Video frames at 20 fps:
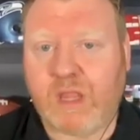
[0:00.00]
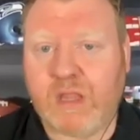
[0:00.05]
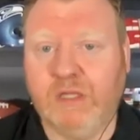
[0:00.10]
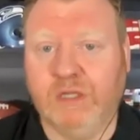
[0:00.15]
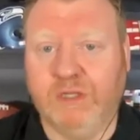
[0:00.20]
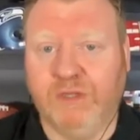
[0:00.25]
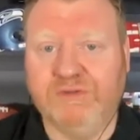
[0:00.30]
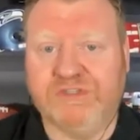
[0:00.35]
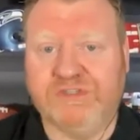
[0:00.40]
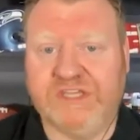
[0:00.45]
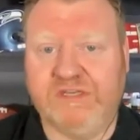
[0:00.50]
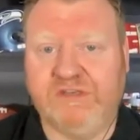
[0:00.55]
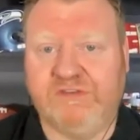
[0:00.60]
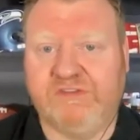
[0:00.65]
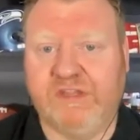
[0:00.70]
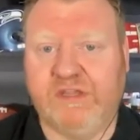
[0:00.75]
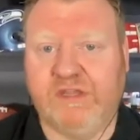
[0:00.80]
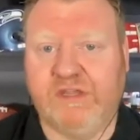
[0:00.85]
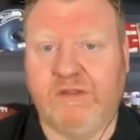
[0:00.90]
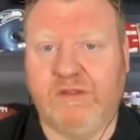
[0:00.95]
Losing
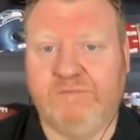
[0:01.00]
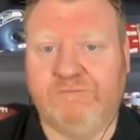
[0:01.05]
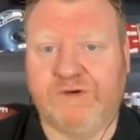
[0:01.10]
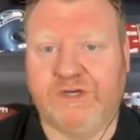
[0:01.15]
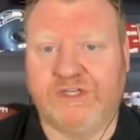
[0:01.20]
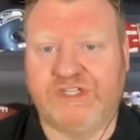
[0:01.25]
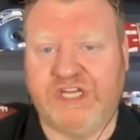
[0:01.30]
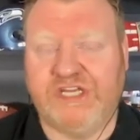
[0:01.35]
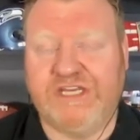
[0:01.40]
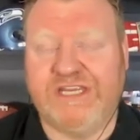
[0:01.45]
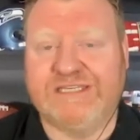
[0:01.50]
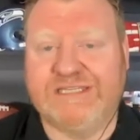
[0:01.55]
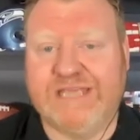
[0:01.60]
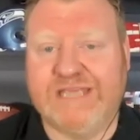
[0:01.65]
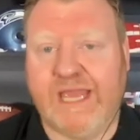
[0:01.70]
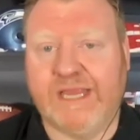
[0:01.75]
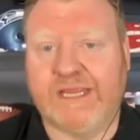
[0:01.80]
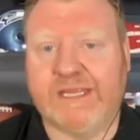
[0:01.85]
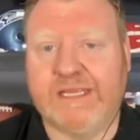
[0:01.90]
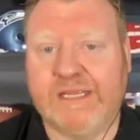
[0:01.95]
to Virginia
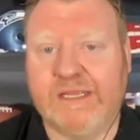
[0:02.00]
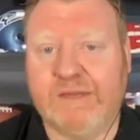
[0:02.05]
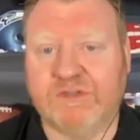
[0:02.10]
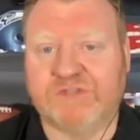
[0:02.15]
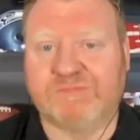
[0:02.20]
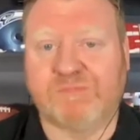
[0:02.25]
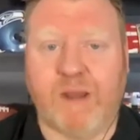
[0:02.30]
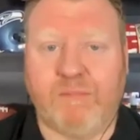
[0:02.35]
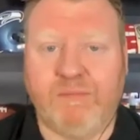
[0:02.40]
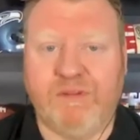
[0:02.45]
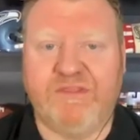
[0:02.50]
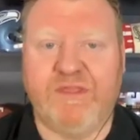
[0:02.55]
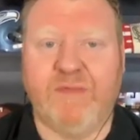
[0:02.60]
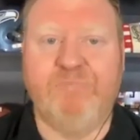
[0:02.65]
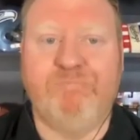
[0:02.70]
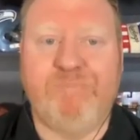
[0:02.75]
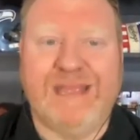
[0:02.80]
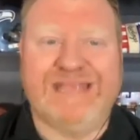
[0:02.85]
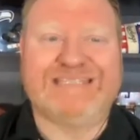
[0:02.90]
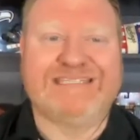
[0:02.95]
Tech was probably
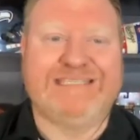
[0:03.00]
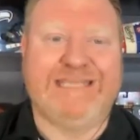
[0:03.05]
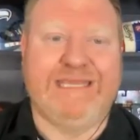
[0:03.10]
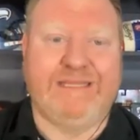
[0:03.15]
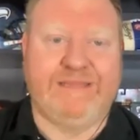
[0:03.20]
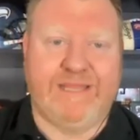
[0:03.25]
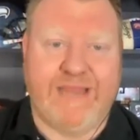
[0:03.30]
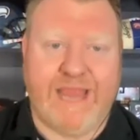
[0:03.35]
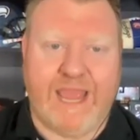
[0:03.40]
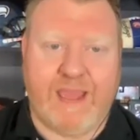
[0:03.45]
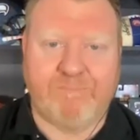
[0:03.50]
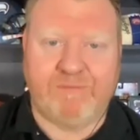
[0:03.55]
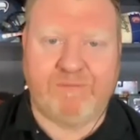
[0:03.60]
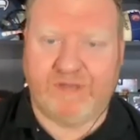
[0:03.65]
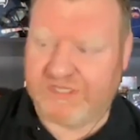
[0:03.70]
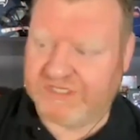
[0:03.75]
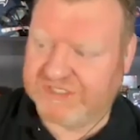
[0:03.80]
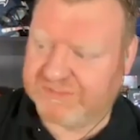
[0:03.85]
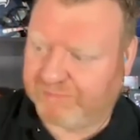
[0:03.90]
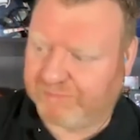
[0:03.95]
the best thing that happened
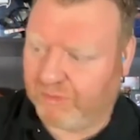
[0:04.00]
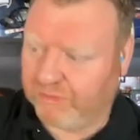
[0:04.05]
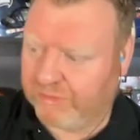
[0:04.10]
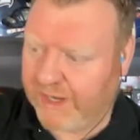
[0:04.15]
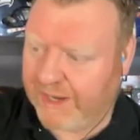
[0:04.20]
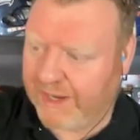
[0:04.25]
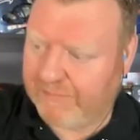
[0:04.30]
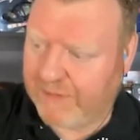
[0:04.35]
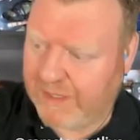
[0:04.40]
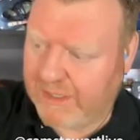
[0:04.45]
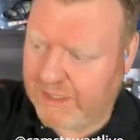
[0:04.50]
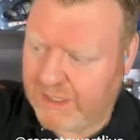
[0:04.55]
to this program.